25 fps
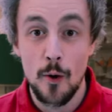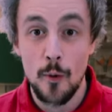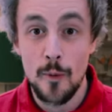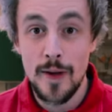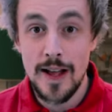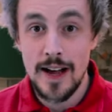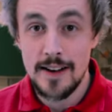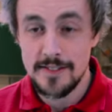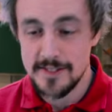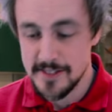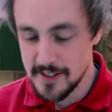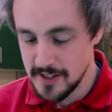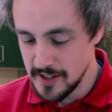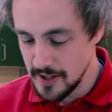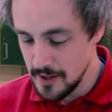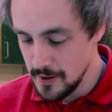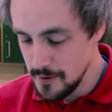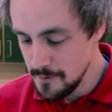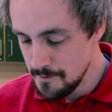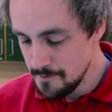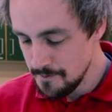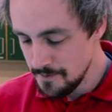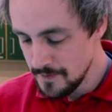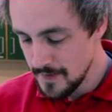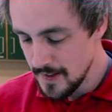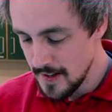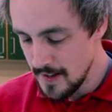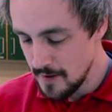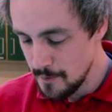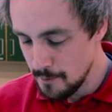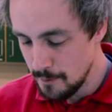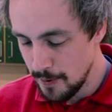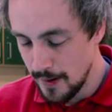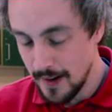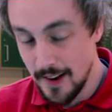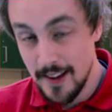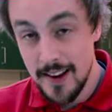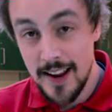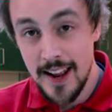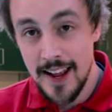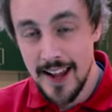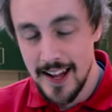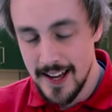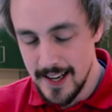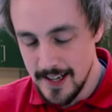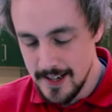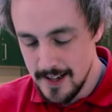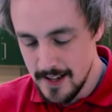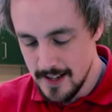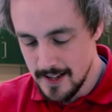all we have to do is plug it
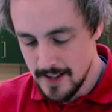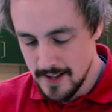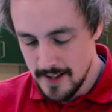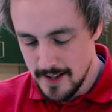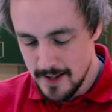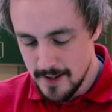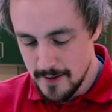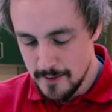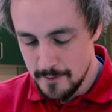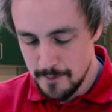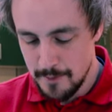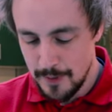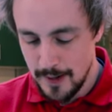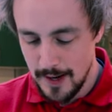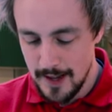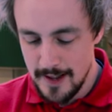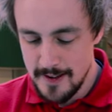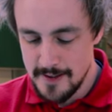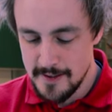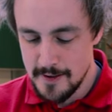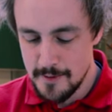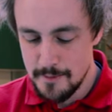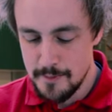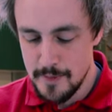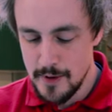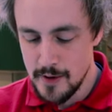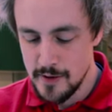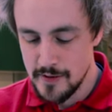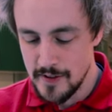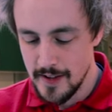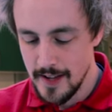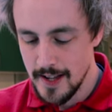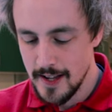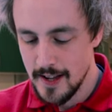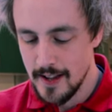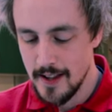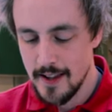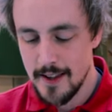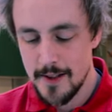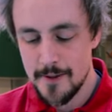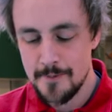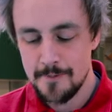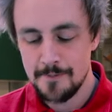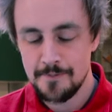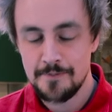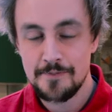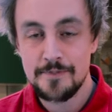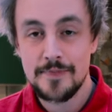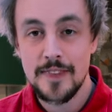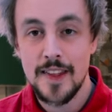in, play some music,
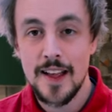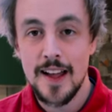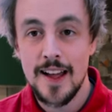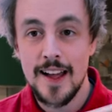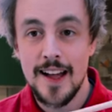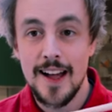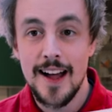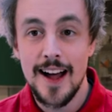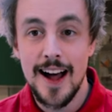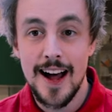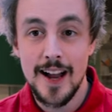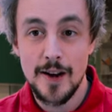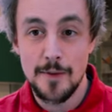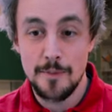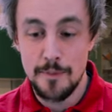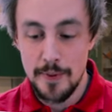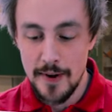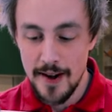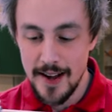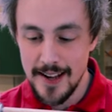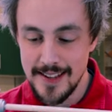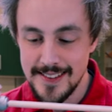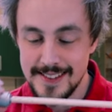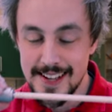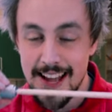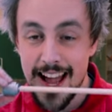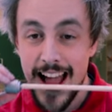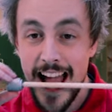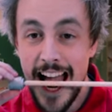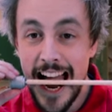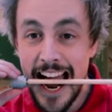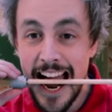and bite.